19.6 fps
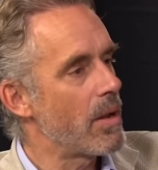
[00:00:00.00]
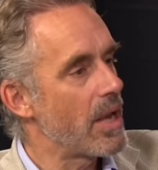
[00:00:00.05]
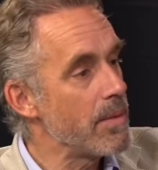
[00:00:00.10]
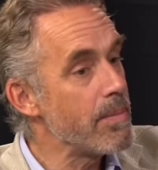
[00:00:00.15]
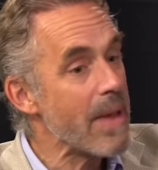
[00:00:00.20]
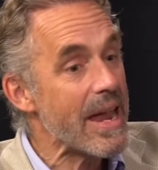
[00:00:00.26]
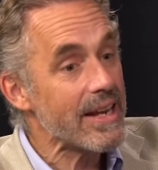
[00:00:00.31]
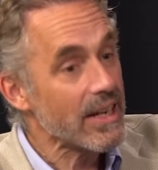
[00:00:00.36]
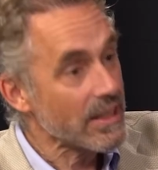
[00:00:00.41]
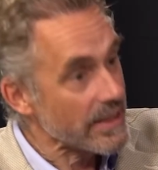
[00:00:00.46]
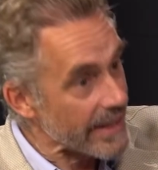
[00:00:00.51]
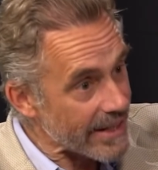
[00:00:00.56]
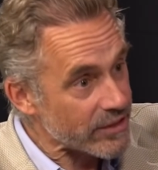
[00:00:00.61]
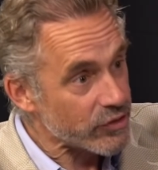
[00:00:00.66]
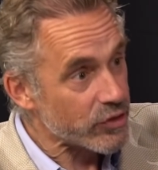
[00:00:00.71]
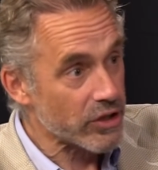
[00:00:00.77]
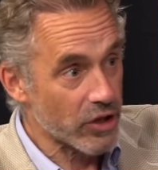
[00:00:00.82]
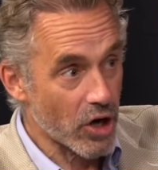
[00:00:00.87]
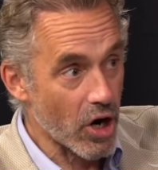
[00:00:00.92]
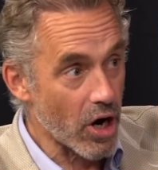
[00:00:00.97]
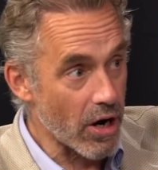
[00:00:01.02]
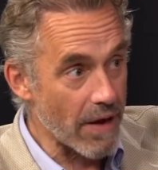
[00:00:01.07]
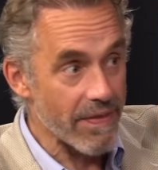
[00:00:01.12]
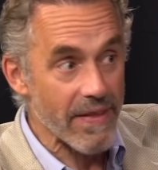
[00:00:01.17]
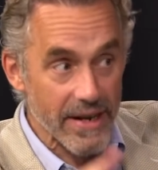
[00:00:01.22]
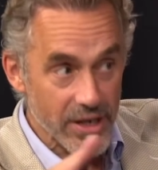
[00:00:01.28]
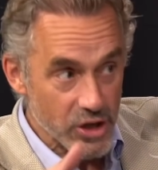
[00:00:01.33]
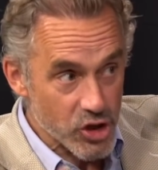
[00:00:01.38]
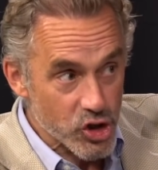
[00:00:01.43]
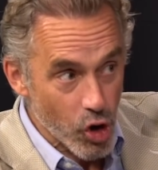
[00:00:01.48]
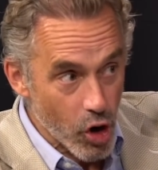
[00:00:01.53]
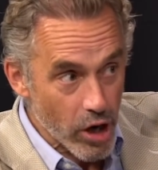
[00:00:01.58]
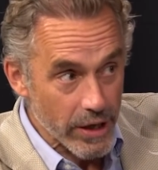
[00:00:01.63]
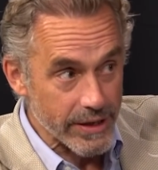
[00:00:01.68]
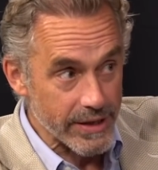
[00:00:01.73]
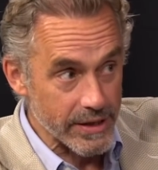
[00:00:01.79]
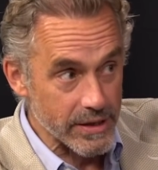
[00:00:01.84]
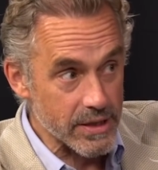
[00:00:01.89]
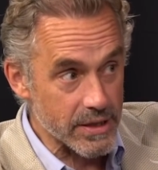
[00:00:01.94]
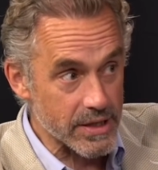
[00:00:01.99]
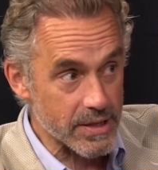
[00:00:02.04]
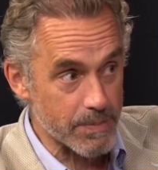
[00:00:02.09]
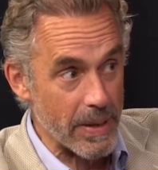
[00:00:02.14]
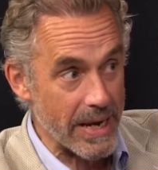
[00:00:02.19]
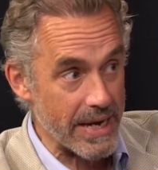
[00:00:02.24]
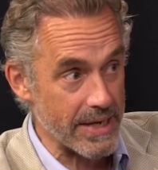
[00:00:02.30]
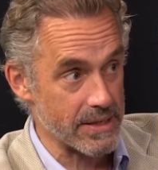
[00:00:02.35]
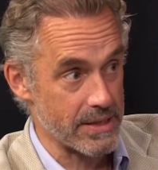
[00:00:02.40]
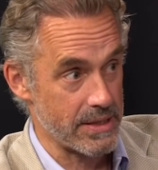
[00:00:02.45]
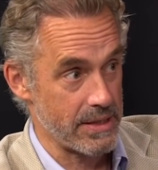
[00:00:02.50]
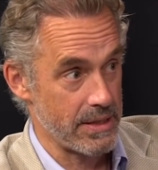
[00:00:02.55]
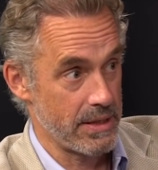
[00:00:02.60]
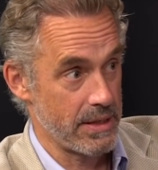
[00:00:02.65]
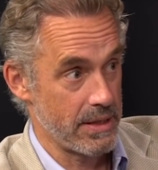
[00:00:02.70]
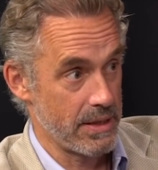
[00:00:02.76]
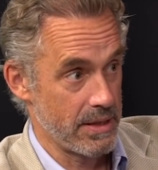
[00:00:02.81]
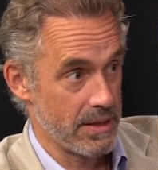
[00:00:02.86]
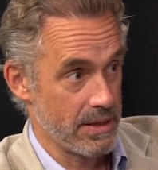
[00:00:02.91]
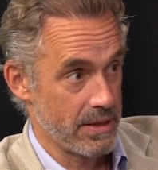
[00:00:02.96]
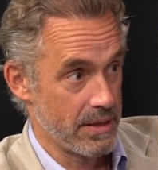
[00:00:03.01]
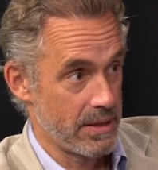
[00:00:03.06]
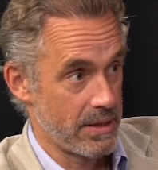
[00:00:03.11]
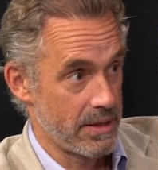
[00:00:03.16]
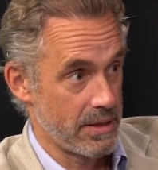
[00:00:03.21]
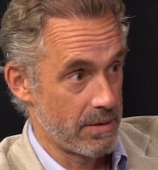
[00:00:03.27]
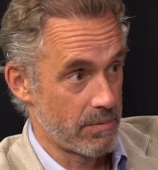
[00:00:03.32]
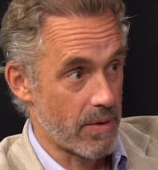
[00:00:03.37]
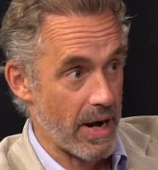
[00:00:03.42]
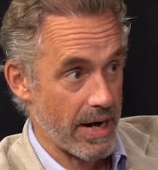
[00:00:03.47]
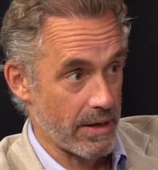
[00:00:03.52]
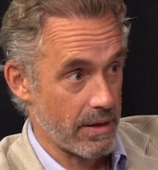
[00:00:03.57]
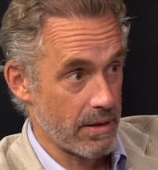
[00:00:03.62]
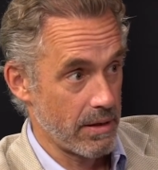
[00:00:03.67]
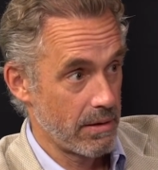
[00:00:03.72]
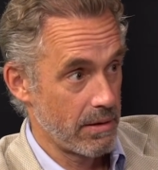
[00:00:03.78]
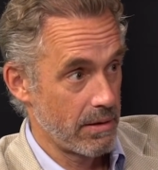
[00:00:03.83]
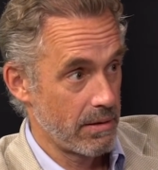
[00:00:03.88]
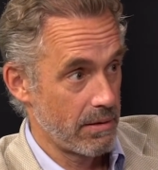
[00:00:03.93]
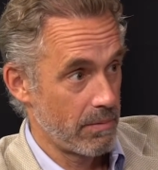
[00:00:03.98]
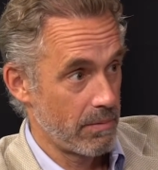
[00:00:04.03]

Uh, he made an electric car and then he shot it into space. Right.